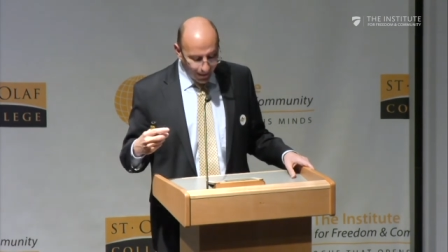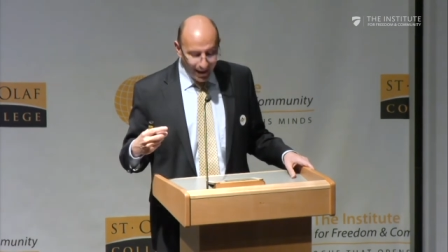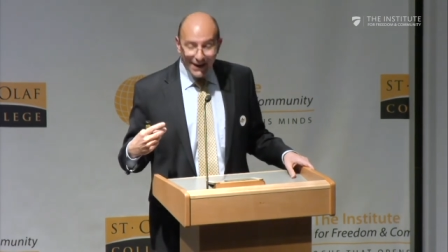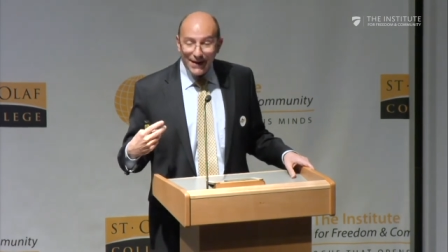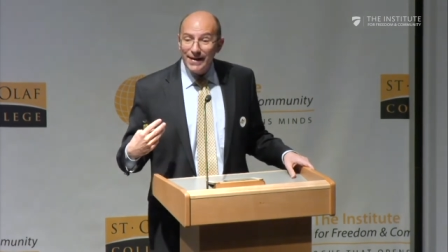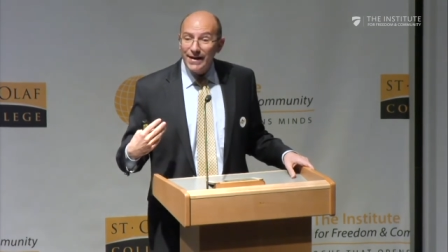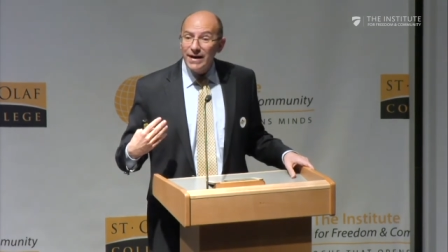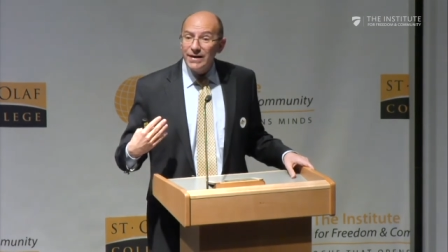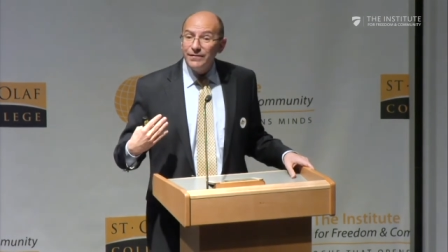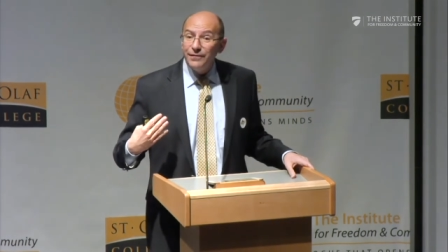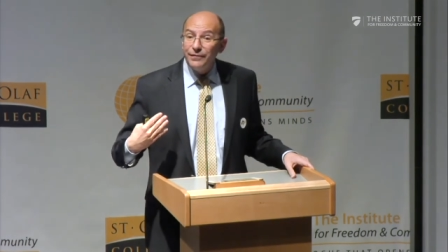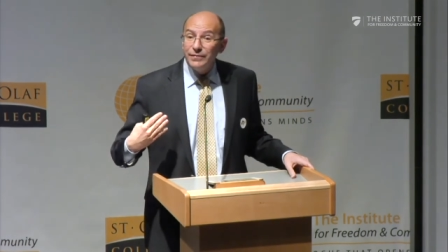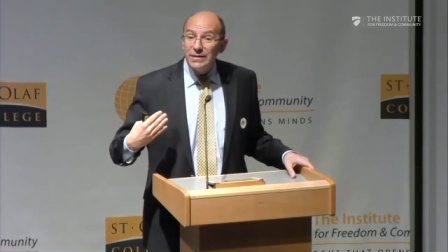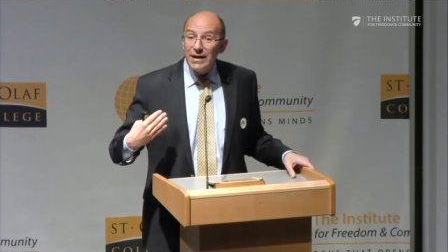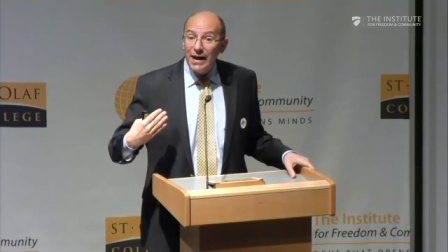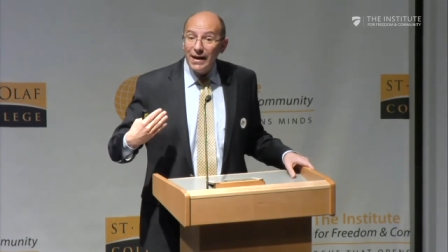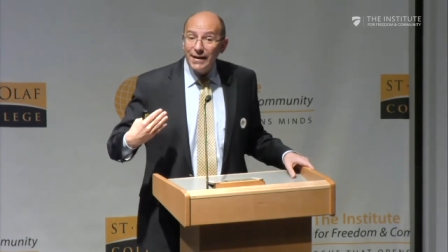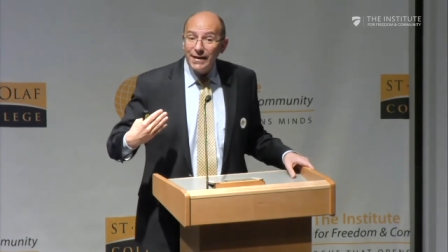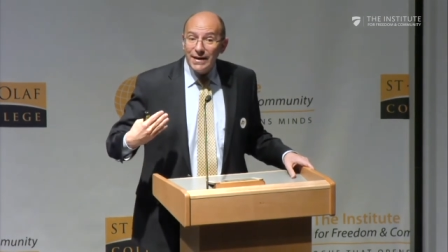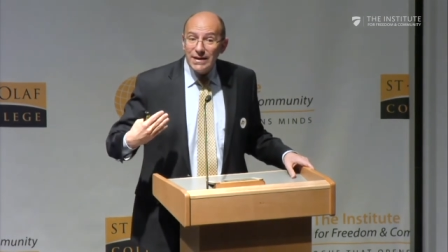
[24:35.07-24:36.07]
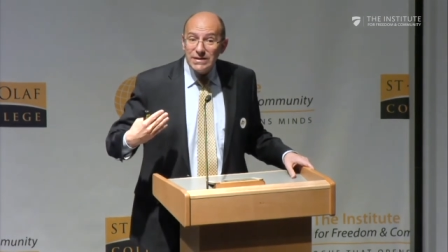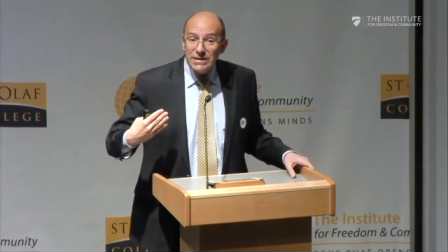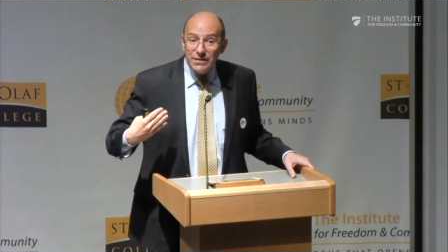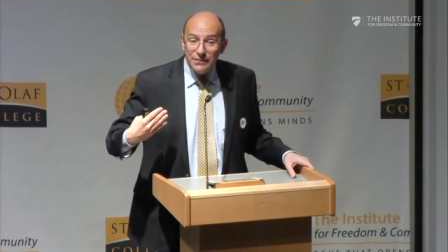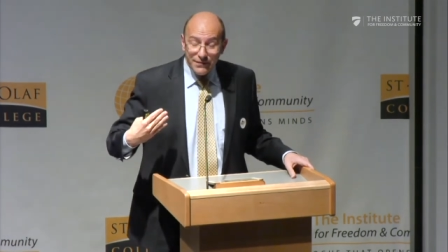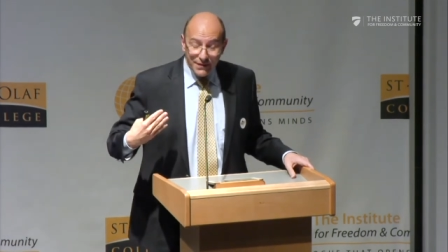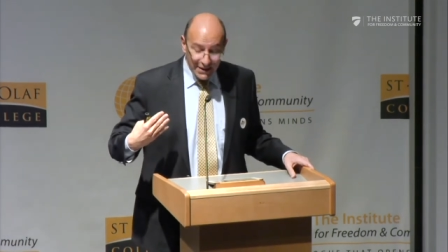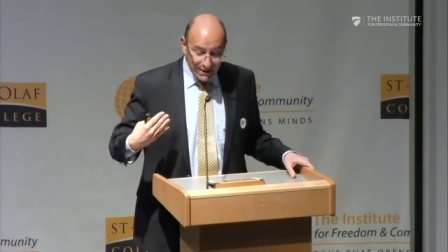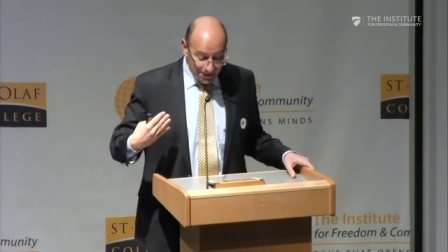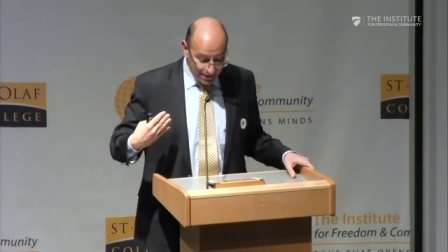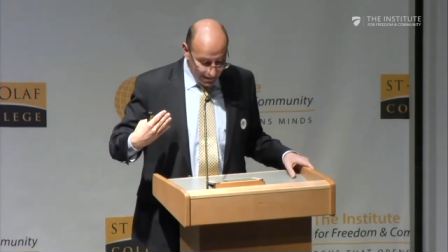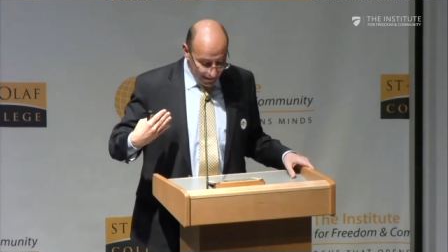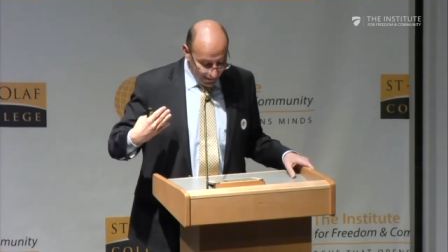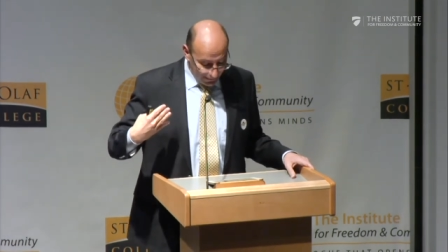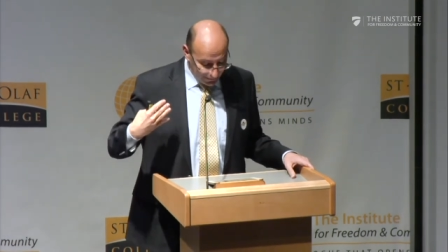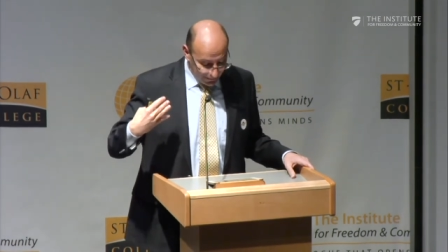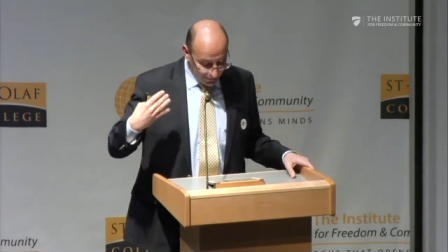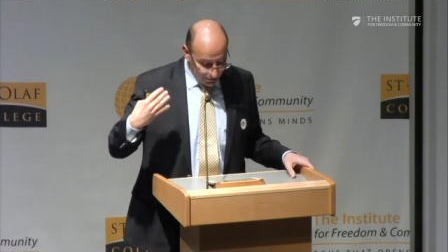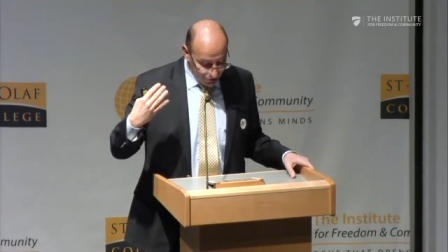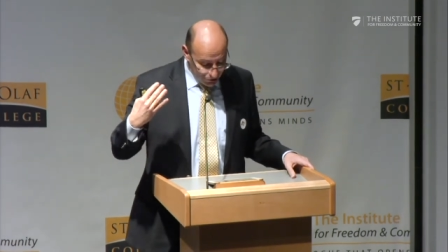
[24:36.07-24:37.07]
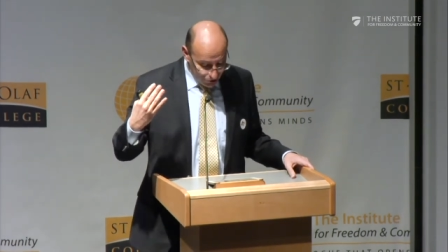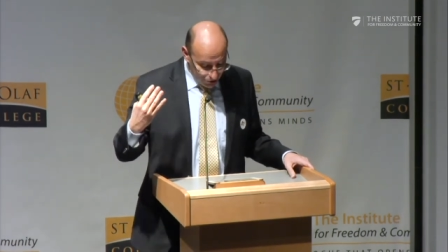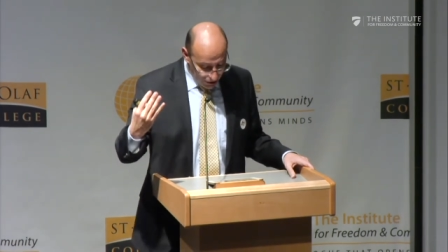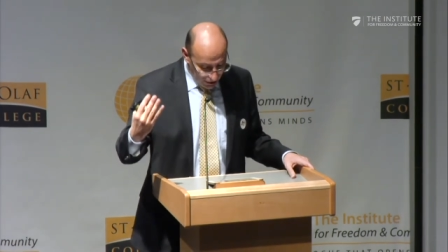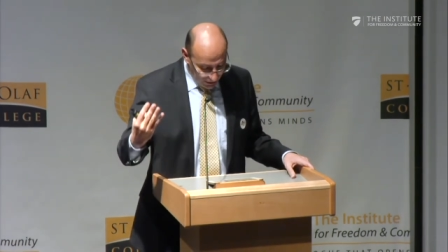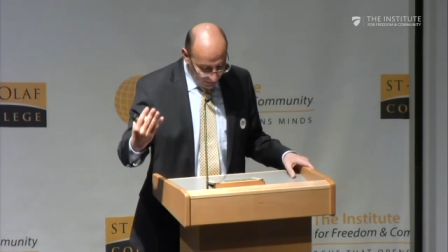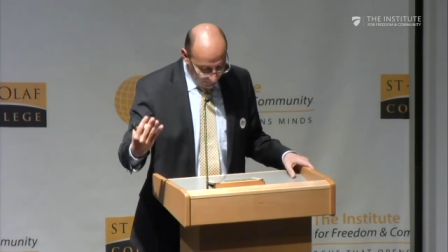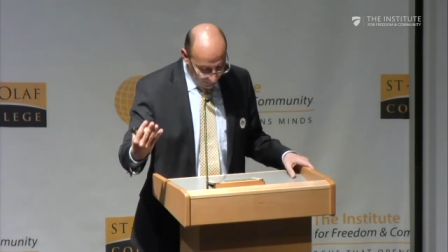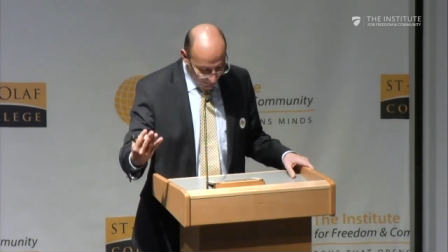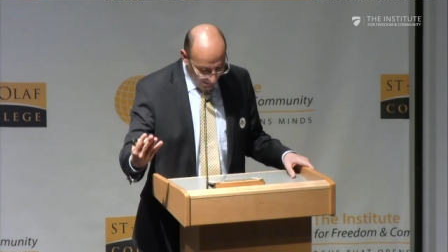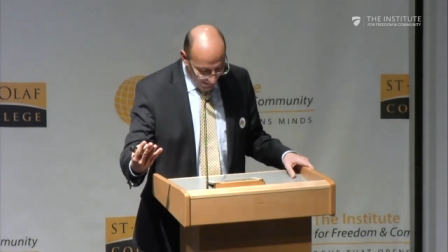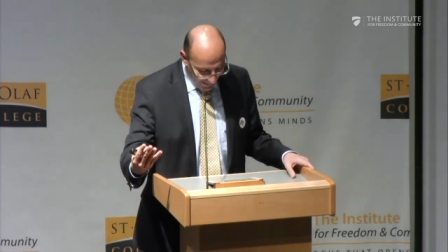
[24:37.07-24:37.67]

aggress aggressive the state regime